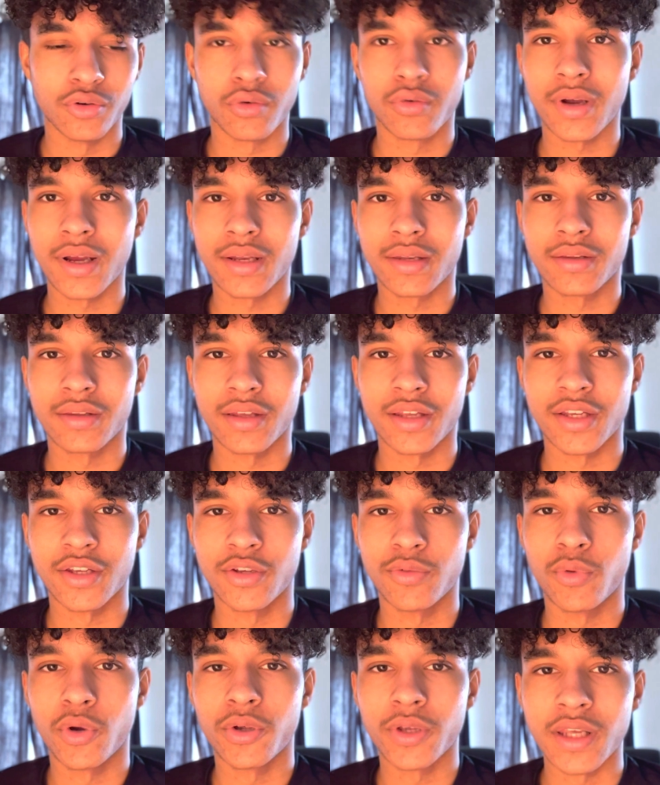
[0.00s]
regret that
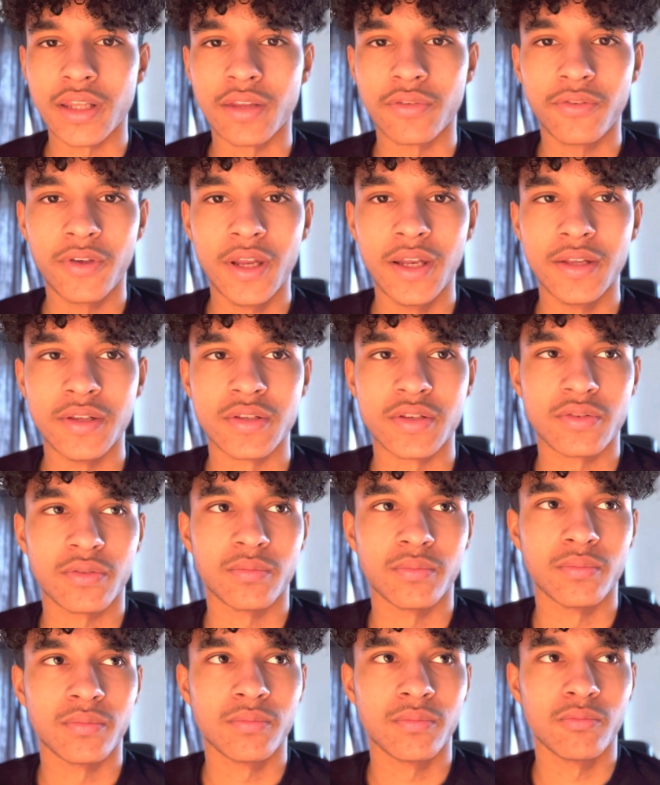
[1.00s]
you won't get the feelings
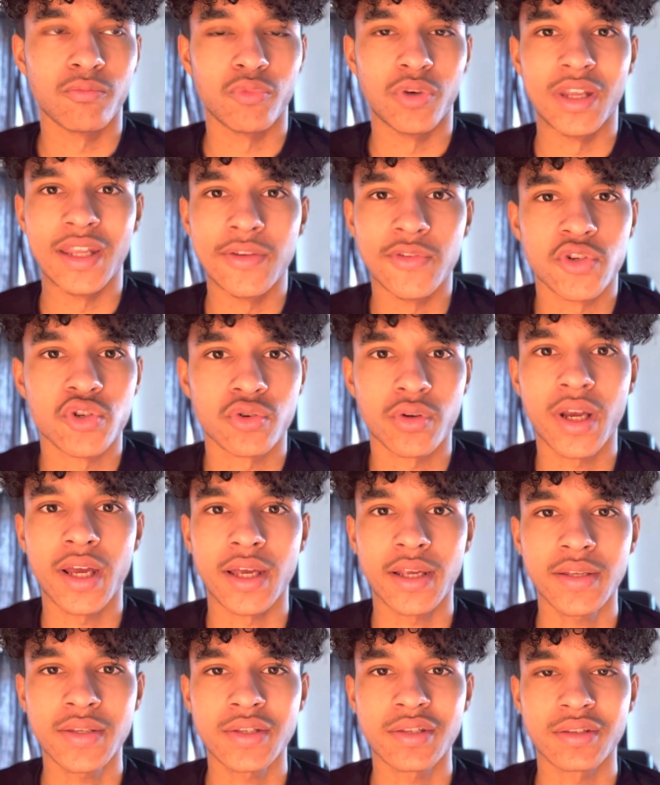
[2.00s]
from relieve
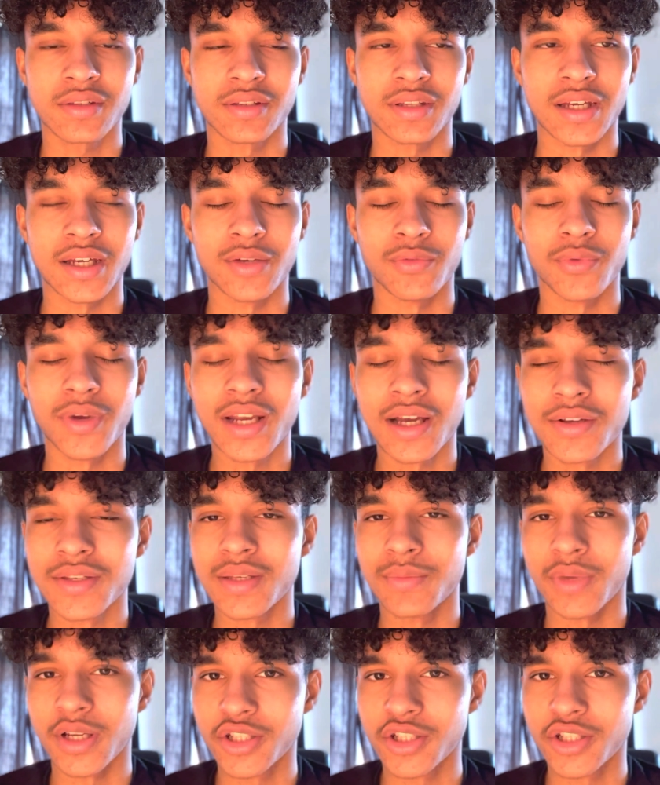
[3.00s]
stress. Like when I was in my